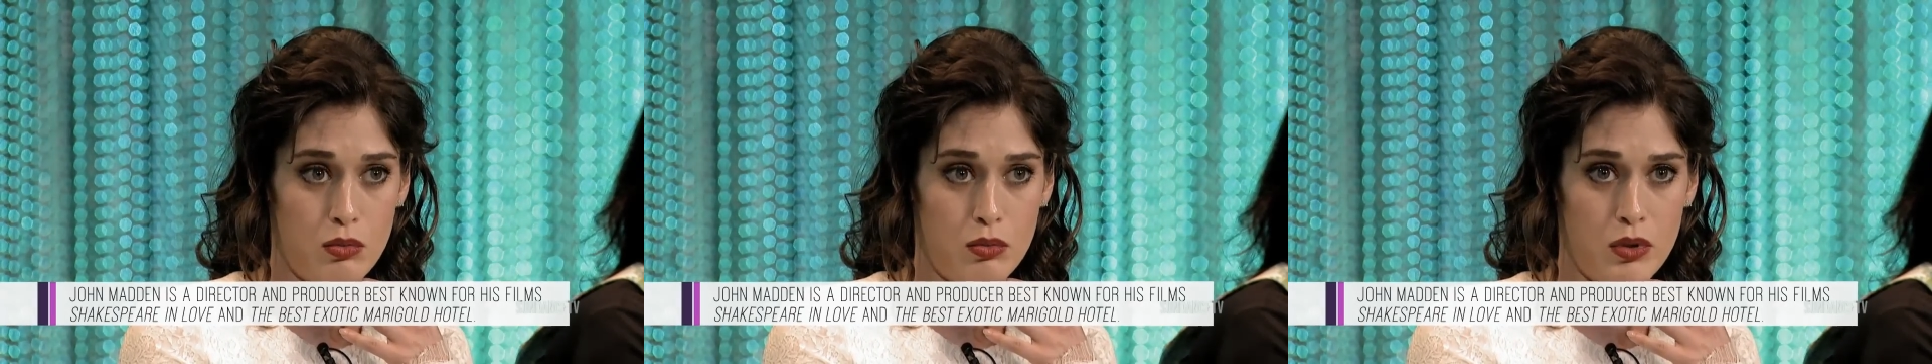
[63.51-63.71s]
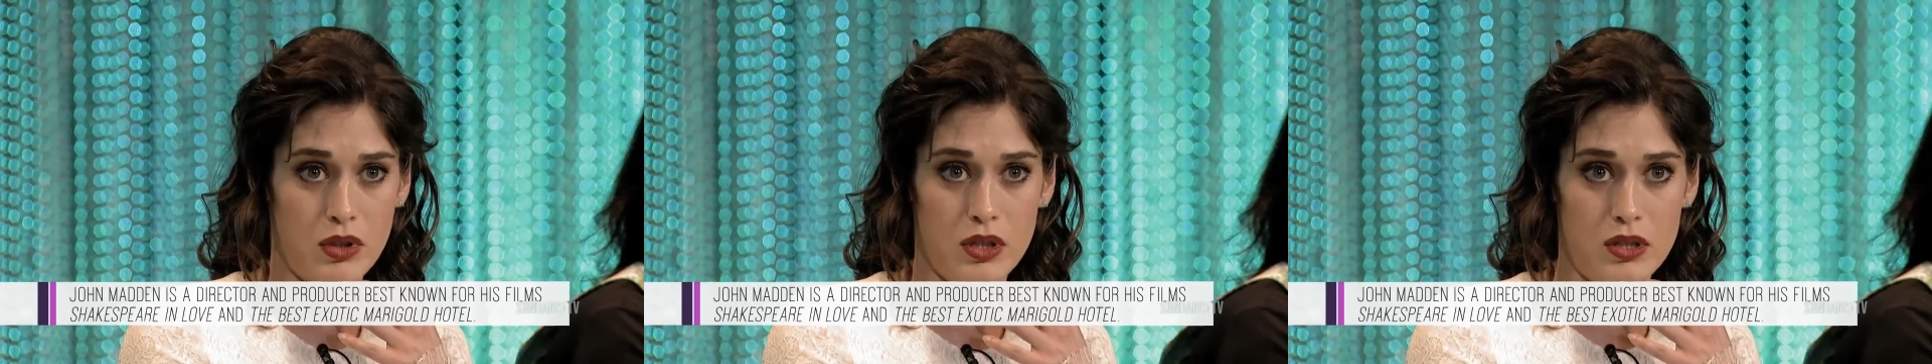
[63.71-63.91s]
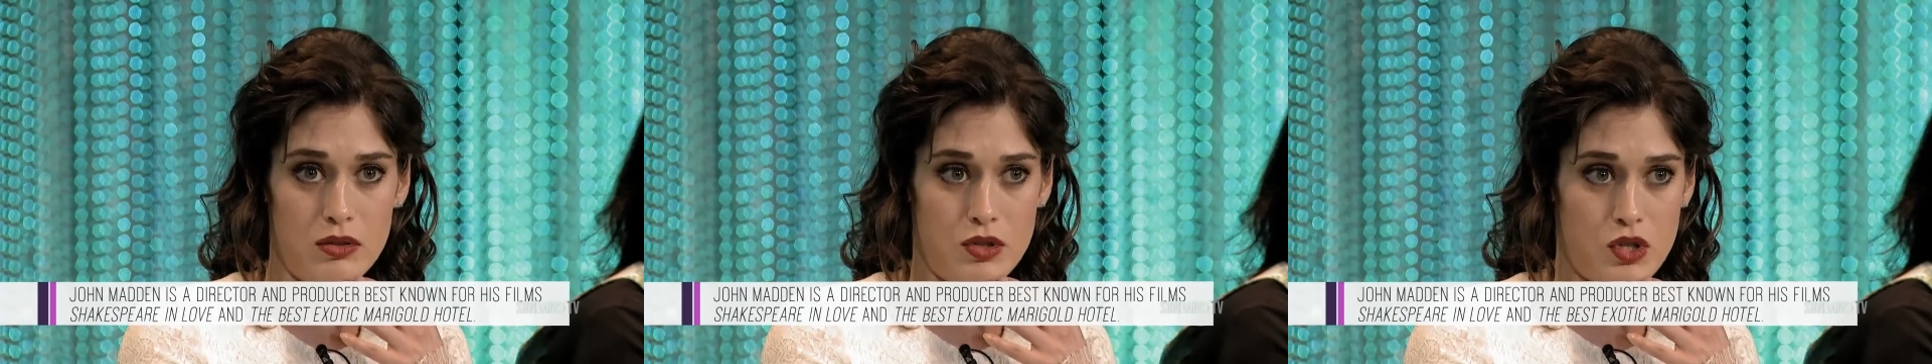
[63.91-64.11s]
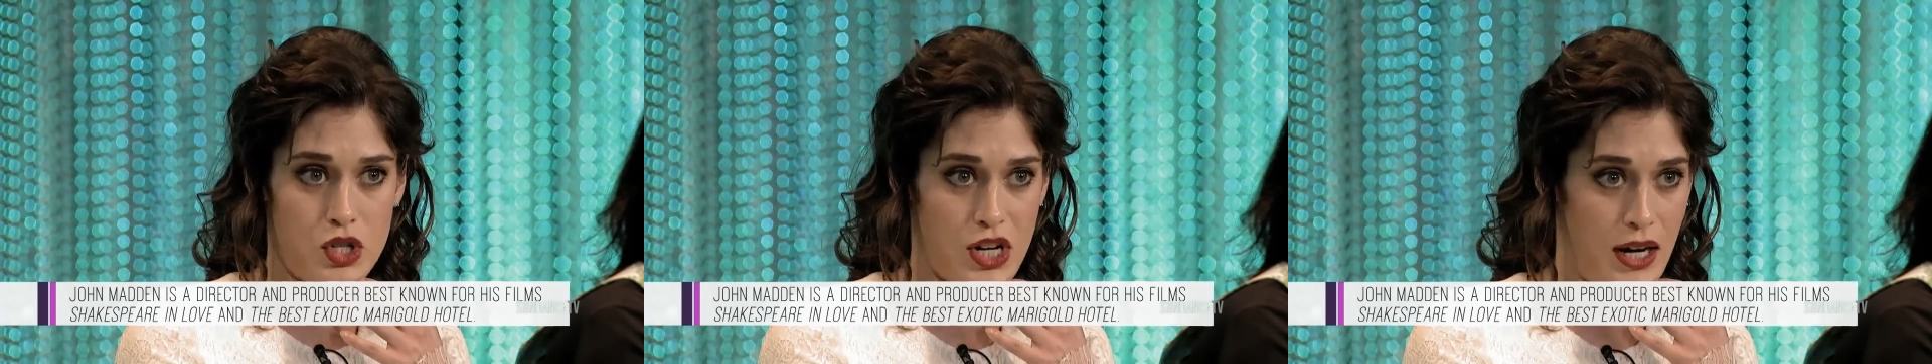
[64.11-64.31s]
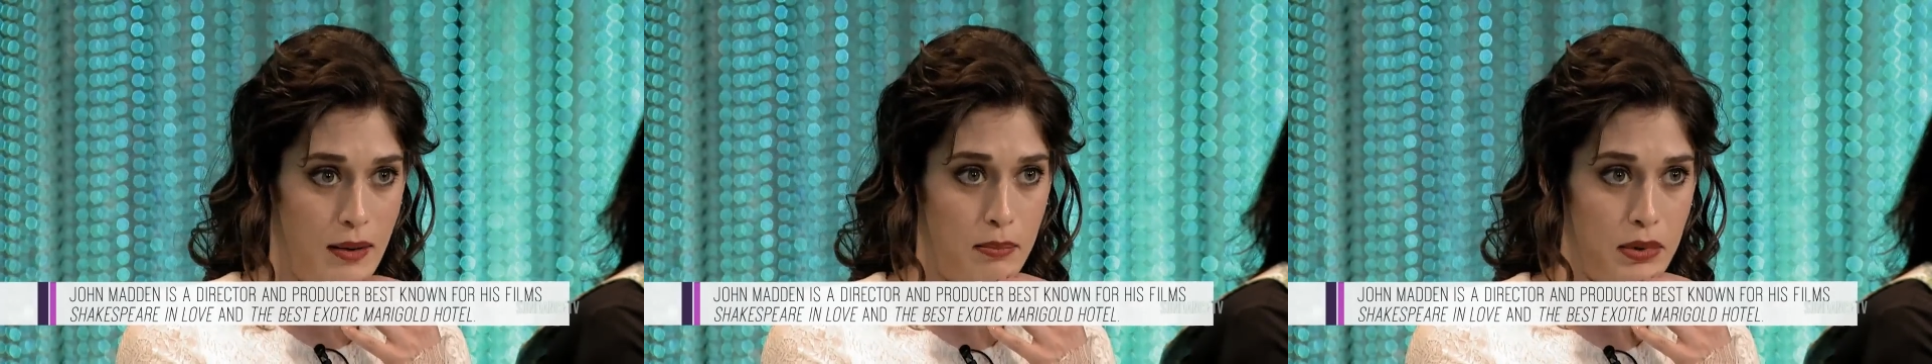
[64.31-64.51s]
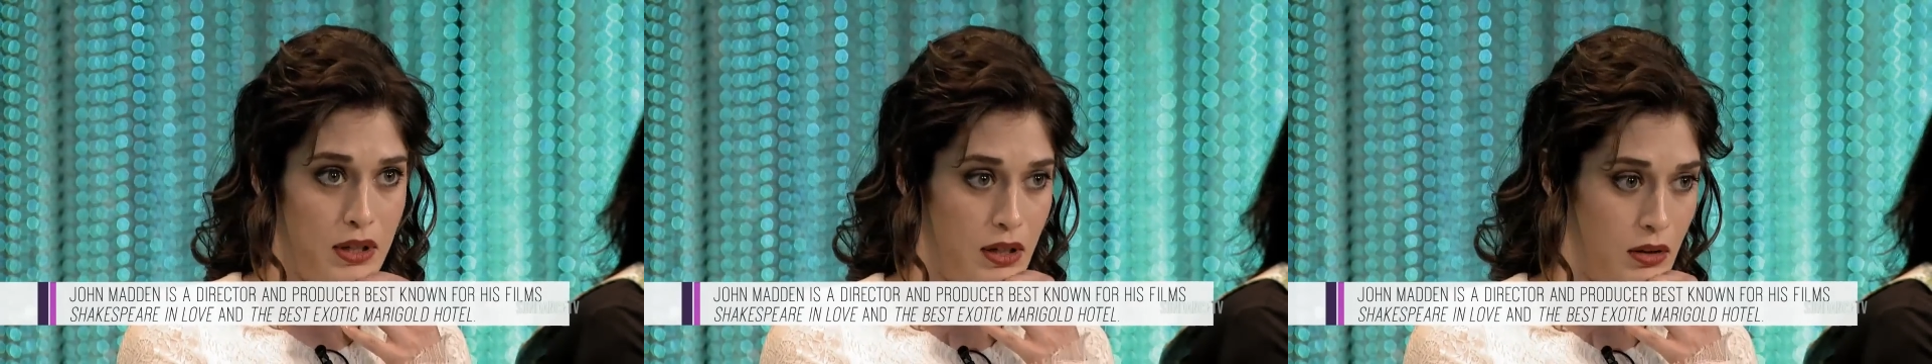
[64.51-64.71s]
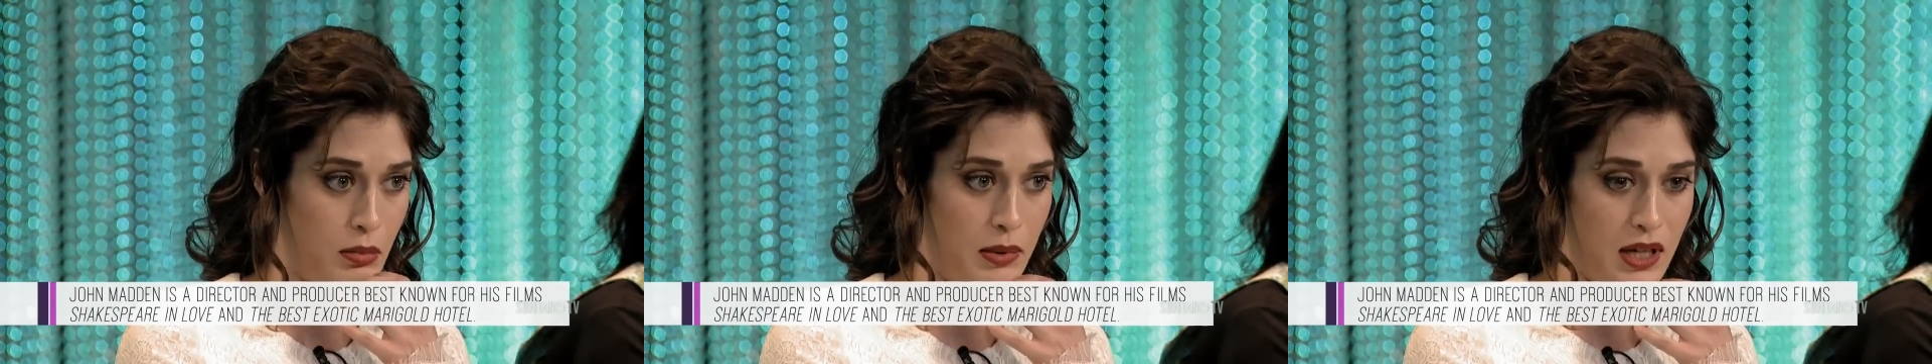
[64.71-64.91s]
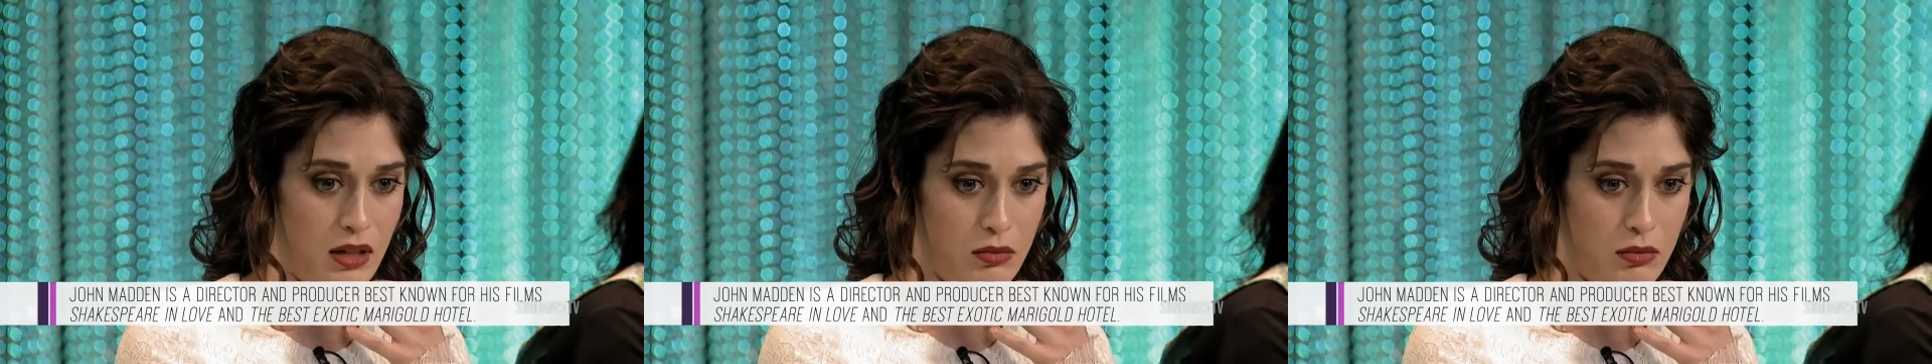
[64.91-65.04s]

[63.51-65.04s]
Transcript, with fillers: really championed me,